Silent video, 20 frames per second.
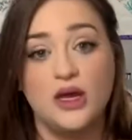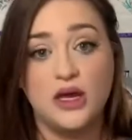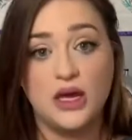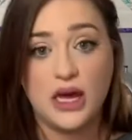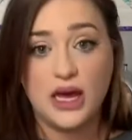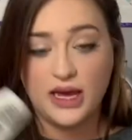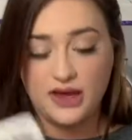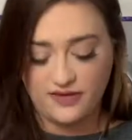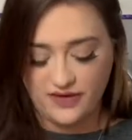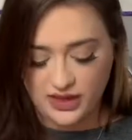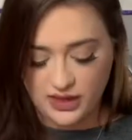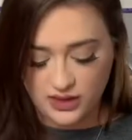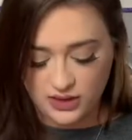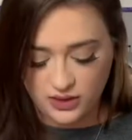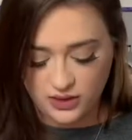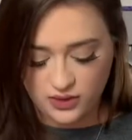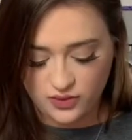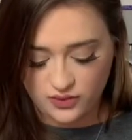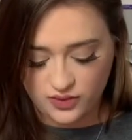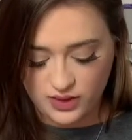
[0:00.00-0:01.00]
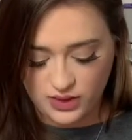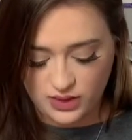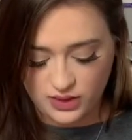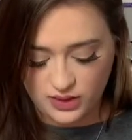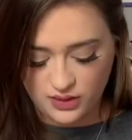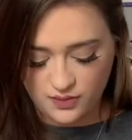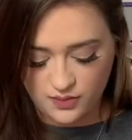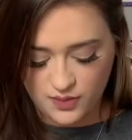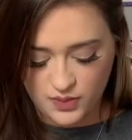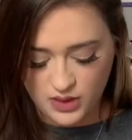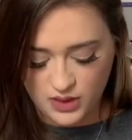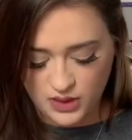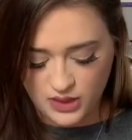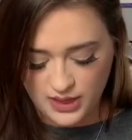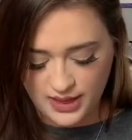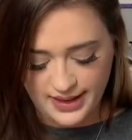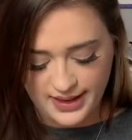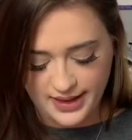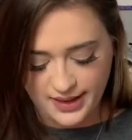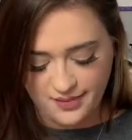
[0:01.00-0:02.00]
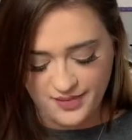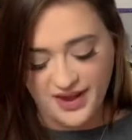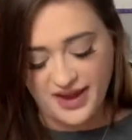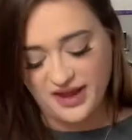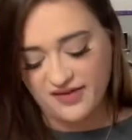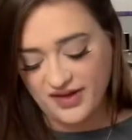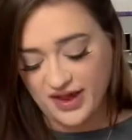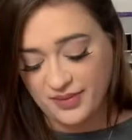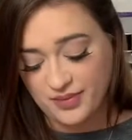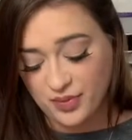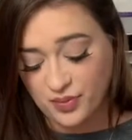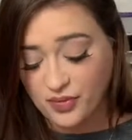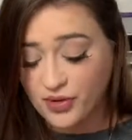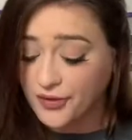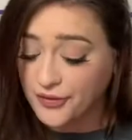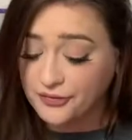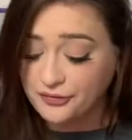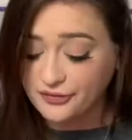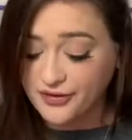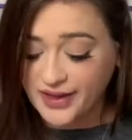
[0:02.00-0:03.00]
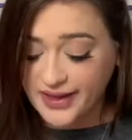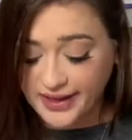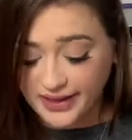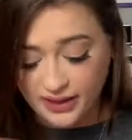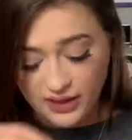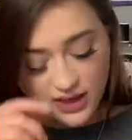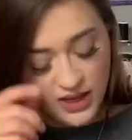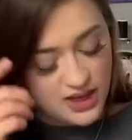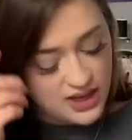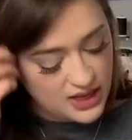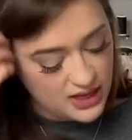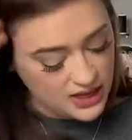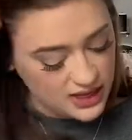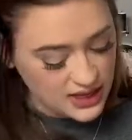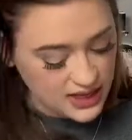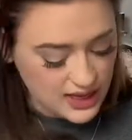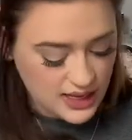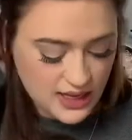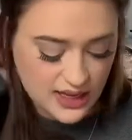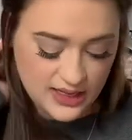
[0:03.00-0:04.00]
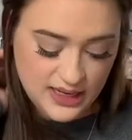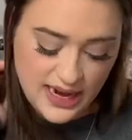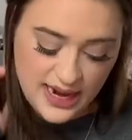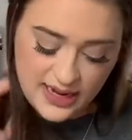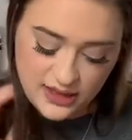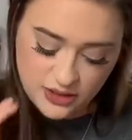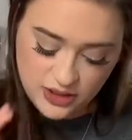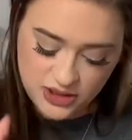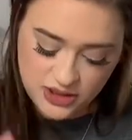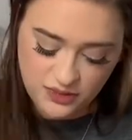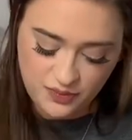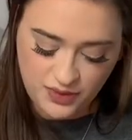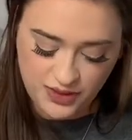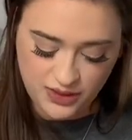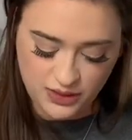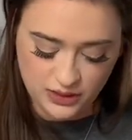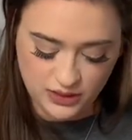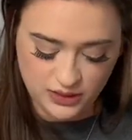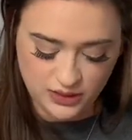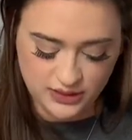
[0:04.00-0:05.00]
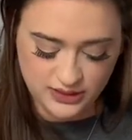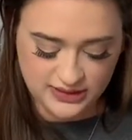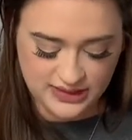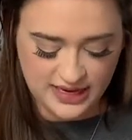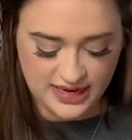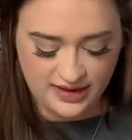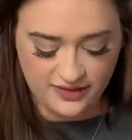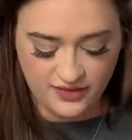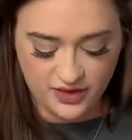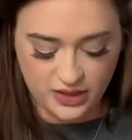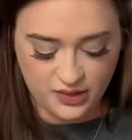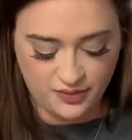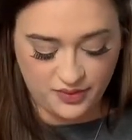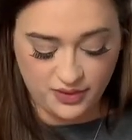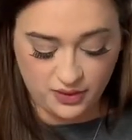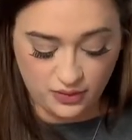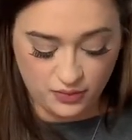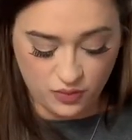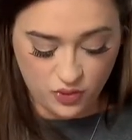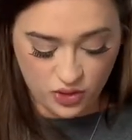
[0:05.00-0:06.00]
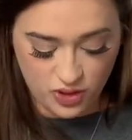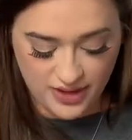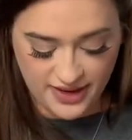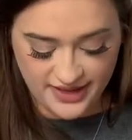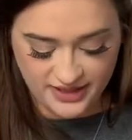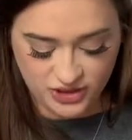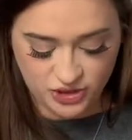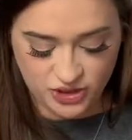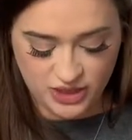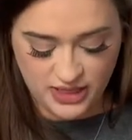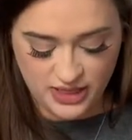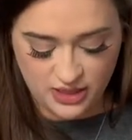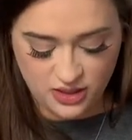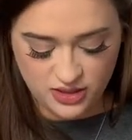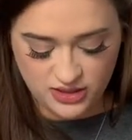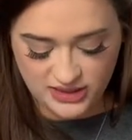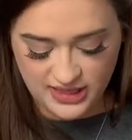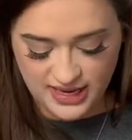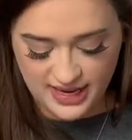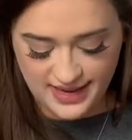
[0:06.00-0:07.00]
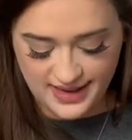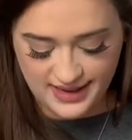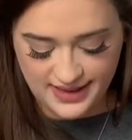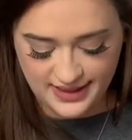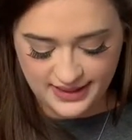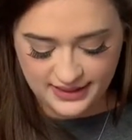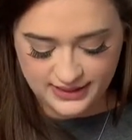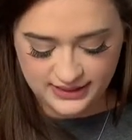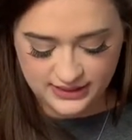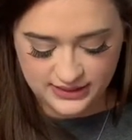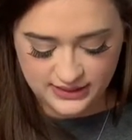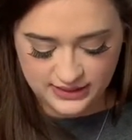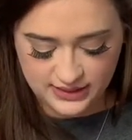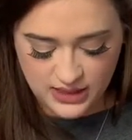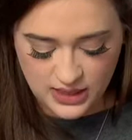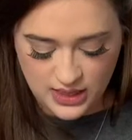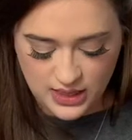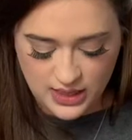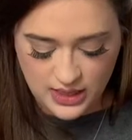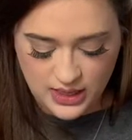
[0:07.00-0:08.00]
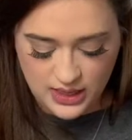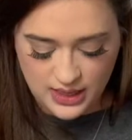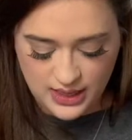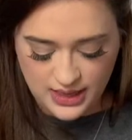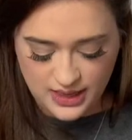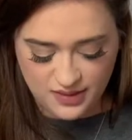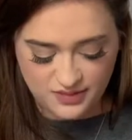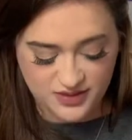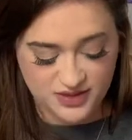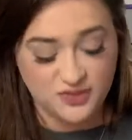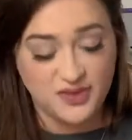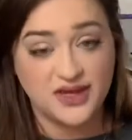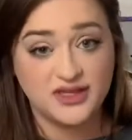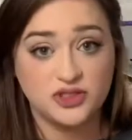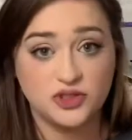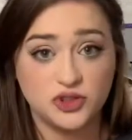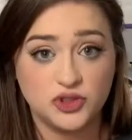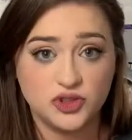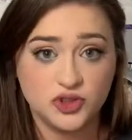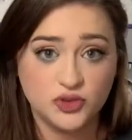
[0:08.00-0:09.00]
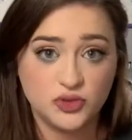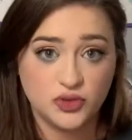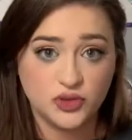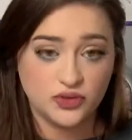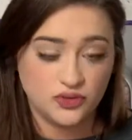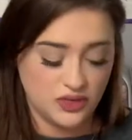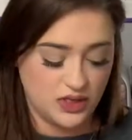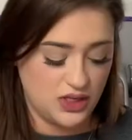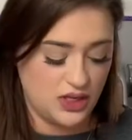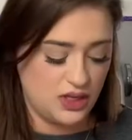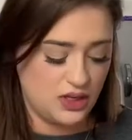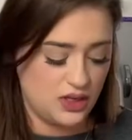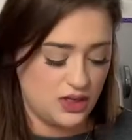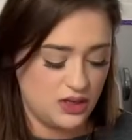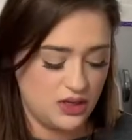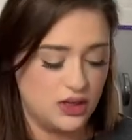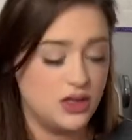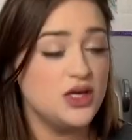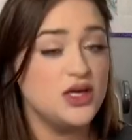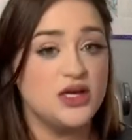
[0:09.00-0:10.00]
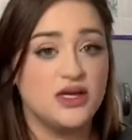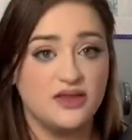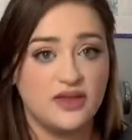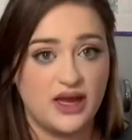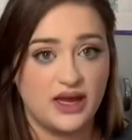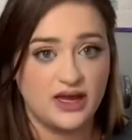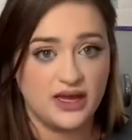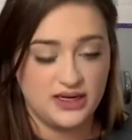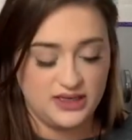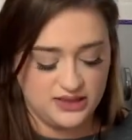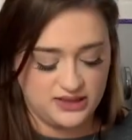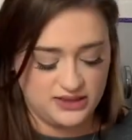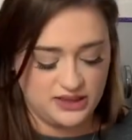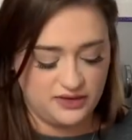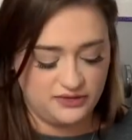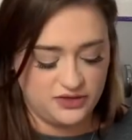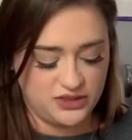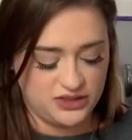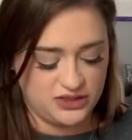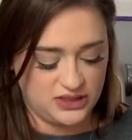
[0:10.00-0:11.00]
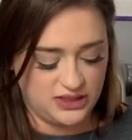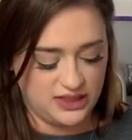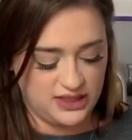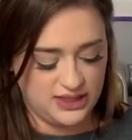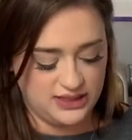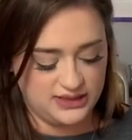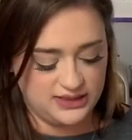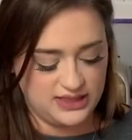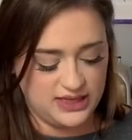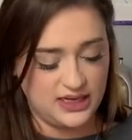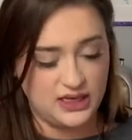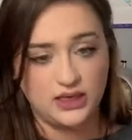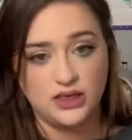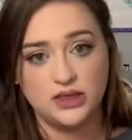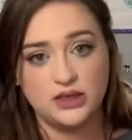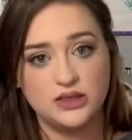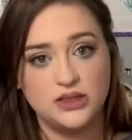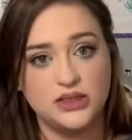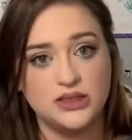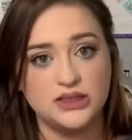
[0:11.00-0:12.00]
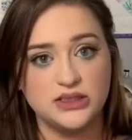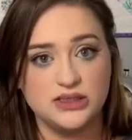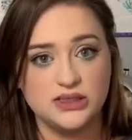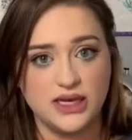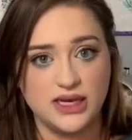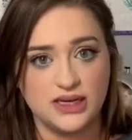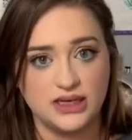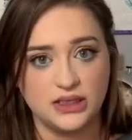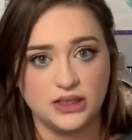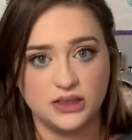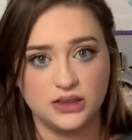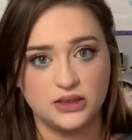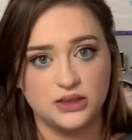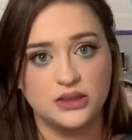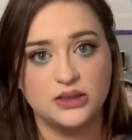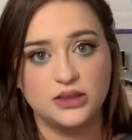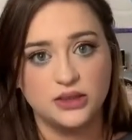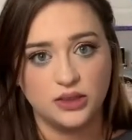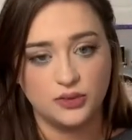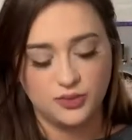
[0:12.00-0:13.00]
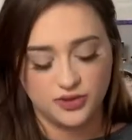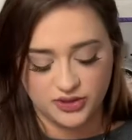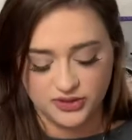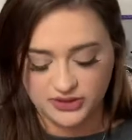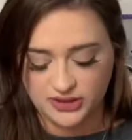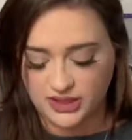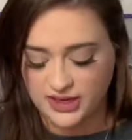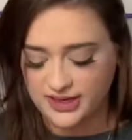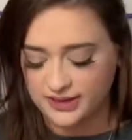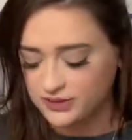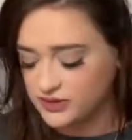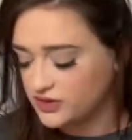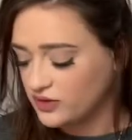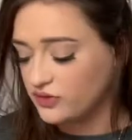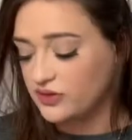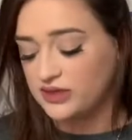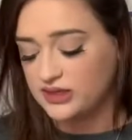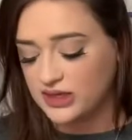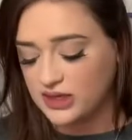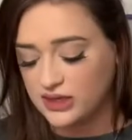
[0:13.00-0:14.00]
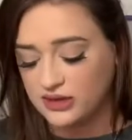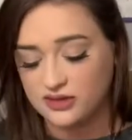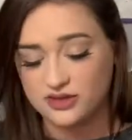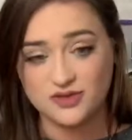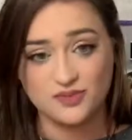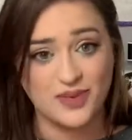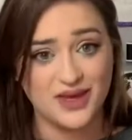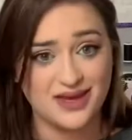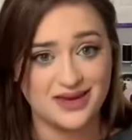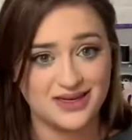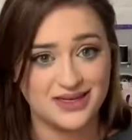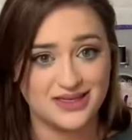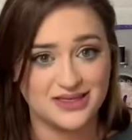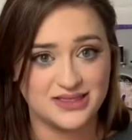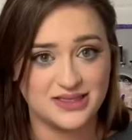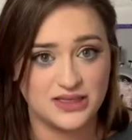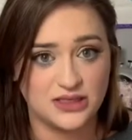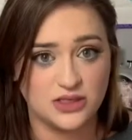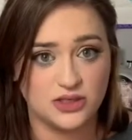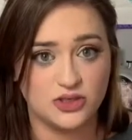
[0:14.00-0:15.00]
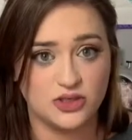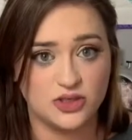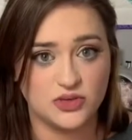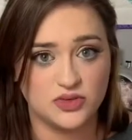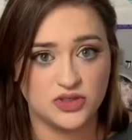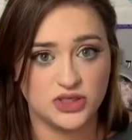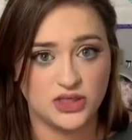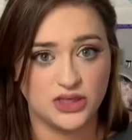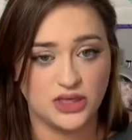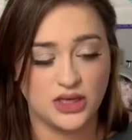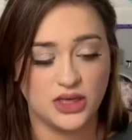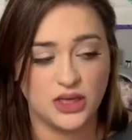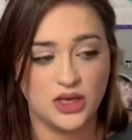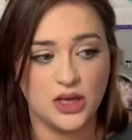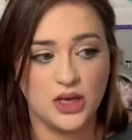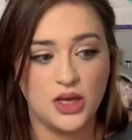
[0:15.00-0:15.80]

I have hand cream, I have ibuprofen and allergy pills. I have a couple more extra hair ties, some extra jewelry, that kind of stuff, just in case I need any little personal items throughout the day. There's Band-Aids in here usually.